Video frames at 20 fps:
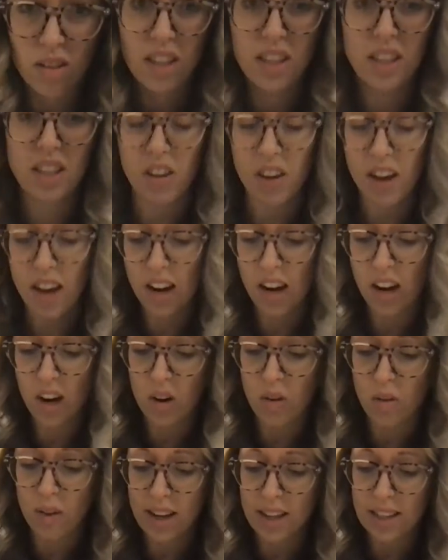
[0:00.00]
Let's go ahead and
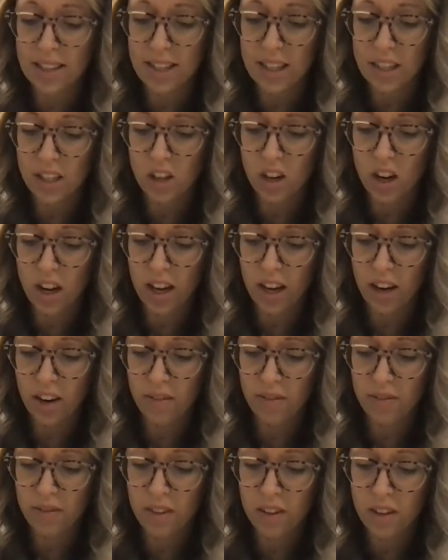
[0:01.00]
erase this right here.